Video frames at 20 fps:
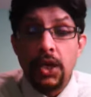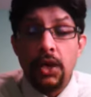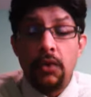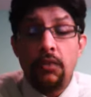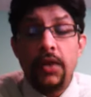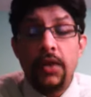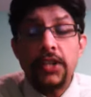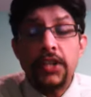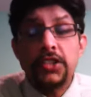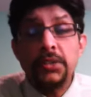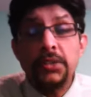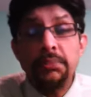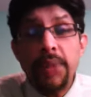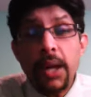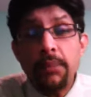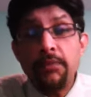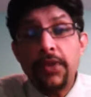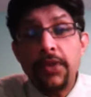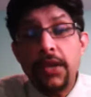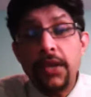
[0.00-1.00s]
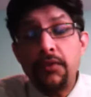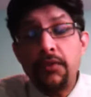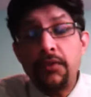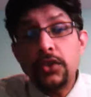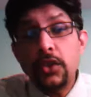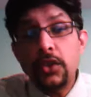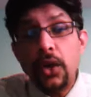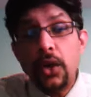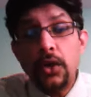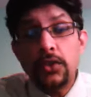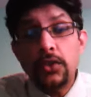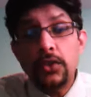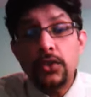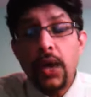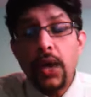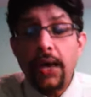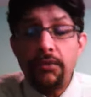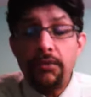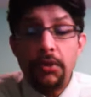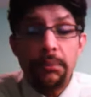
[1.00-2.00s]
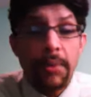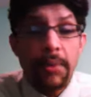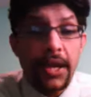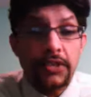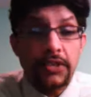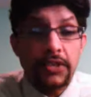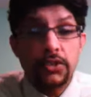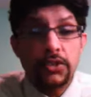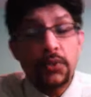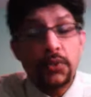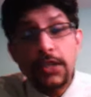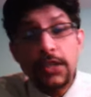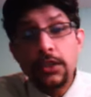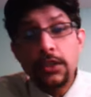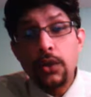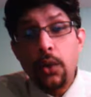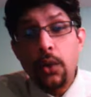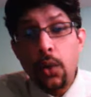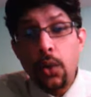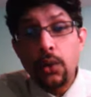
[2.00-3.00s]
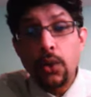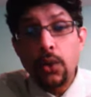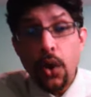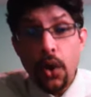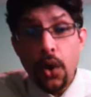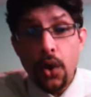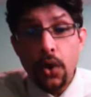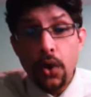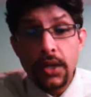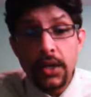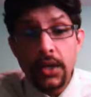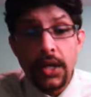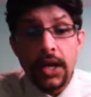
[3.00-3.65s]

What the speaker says: where Zimbabwe went on to have a match which went the whole hog,